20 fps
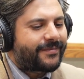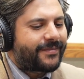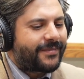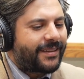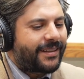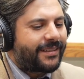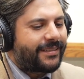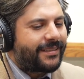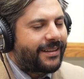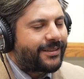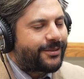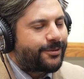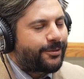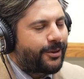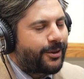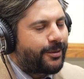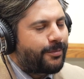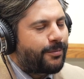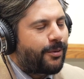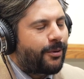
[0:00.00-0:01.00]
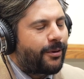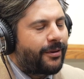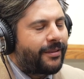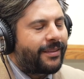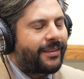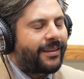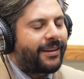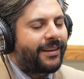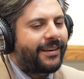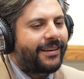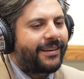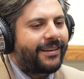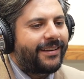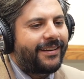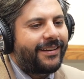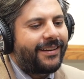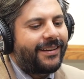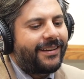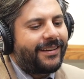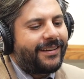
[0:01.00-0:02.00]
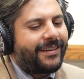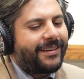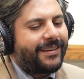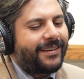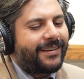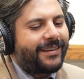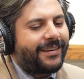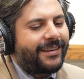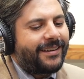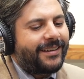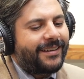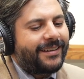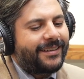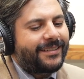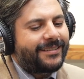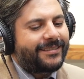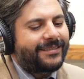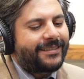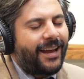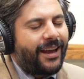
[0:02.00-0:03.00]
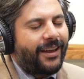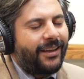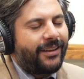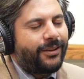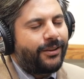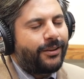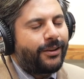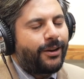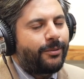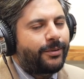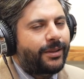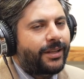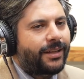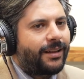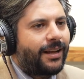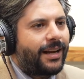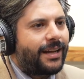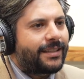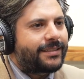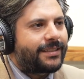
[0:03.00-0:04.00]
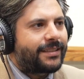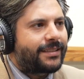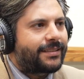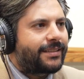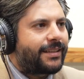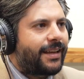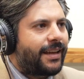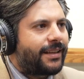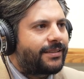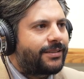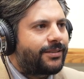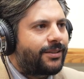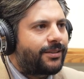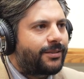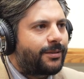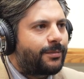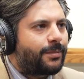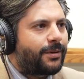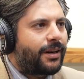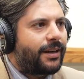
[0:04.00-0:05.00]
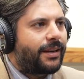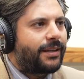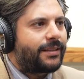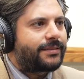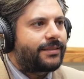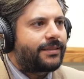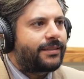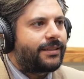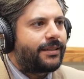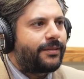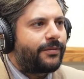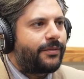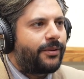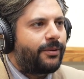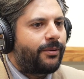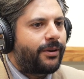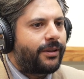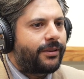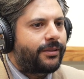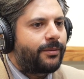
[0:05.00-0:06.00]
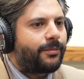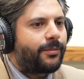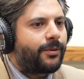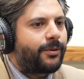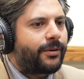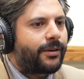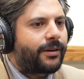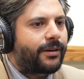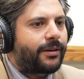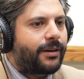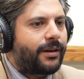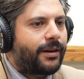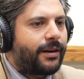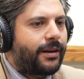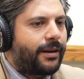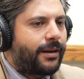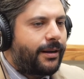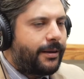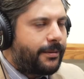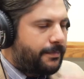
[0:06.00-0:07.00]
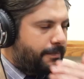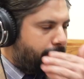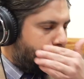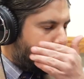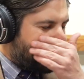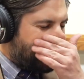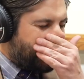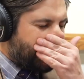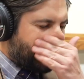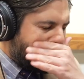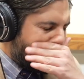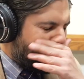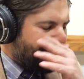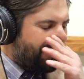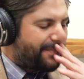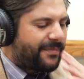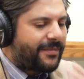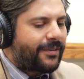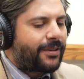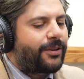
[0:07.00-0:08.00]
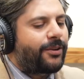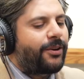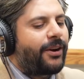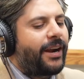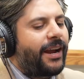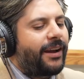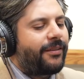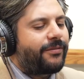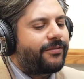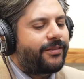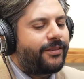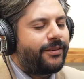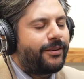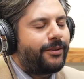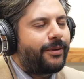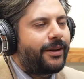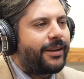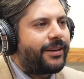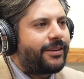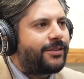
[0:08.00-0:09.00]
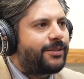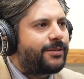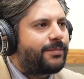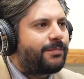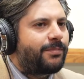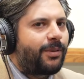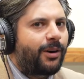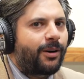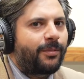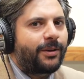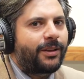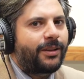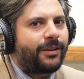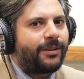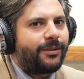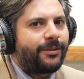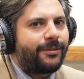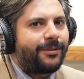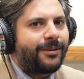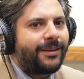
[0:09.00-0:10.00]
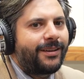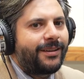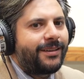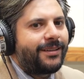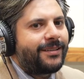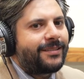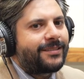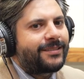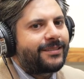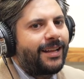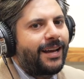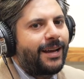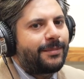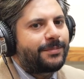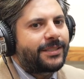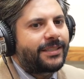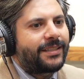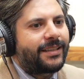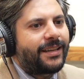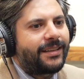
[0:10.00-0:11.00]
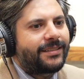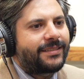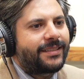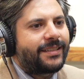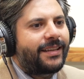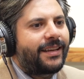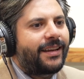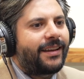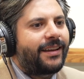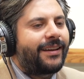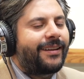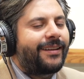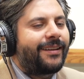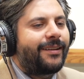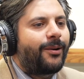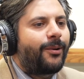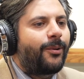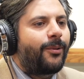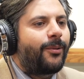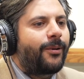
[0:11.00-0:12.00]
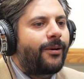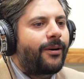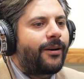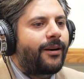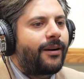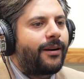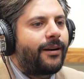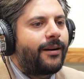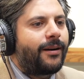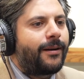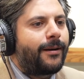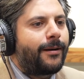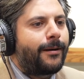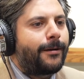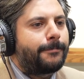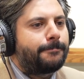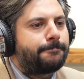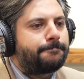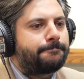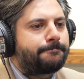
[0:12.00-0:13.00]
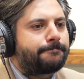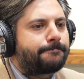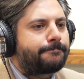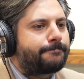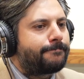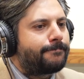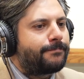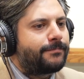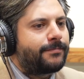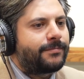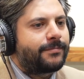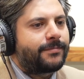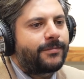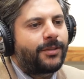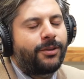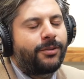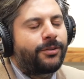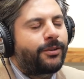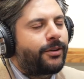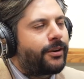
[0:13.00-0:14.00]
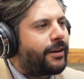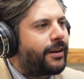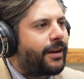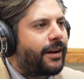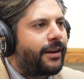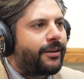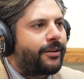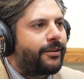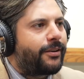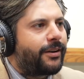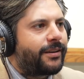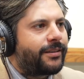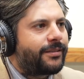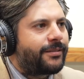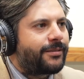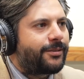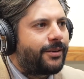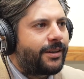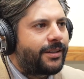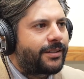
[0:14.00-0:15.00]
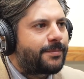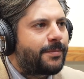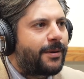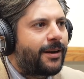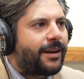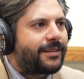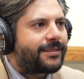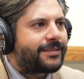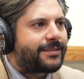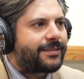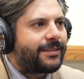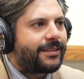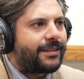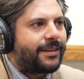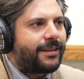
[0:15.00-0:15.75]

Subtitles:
that's a really important thing. You can go with the classics, Gates and Arthur Bryant's, and then if you want the more craft, new age barbecue, Slaps and KCK or Q39 are great spots.